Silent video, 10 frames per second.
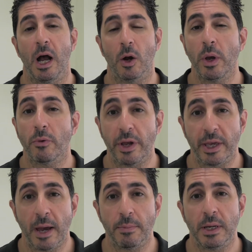A quick
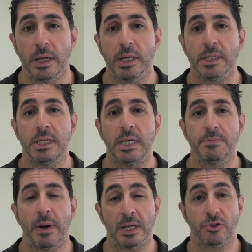recap, tears
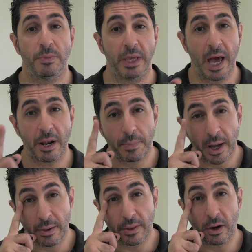pass from the outer
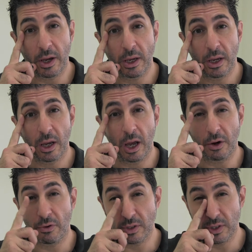part of the eye,
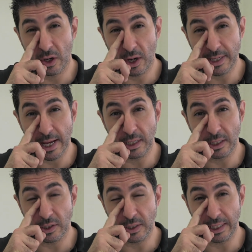across the eye
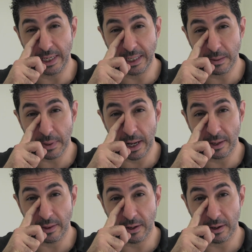down to the inner part
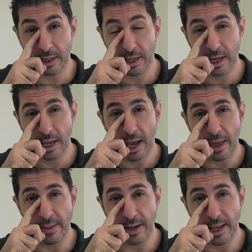of the eye,
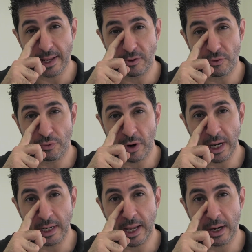and then
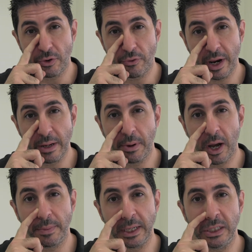drain down a drain
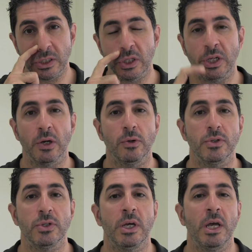pipe into the
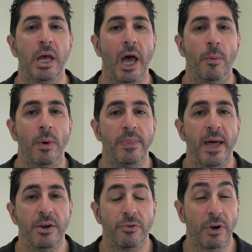nose. And when
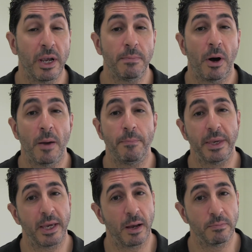that drain pipe
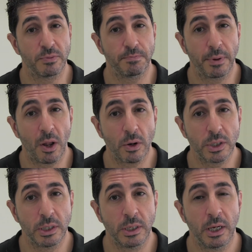becomes
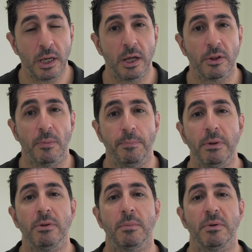blocked, the
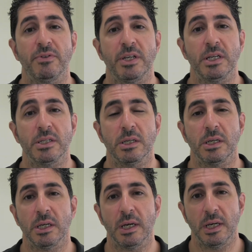buildup of tears
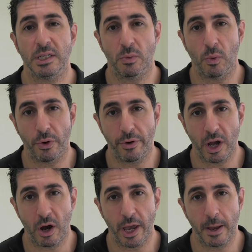is a watery
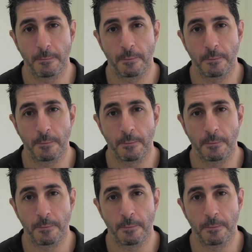eye.